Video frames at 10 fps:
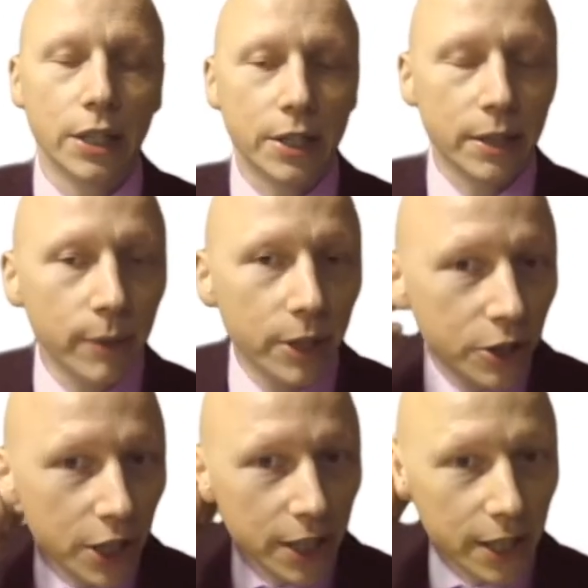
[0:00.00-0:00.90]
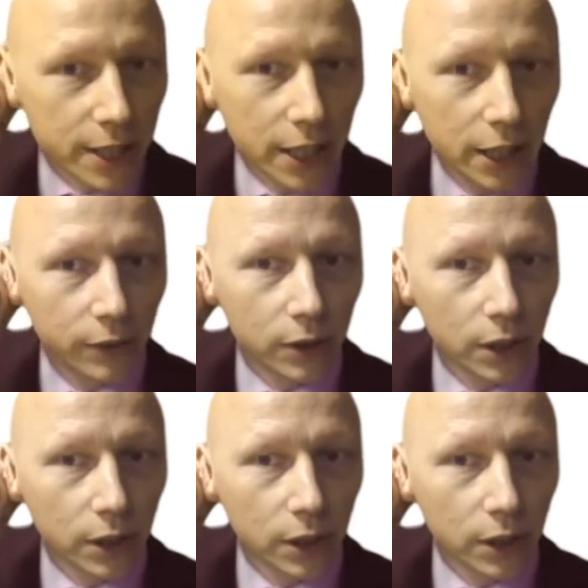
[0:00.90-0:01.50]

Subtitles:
Similar to GCSE,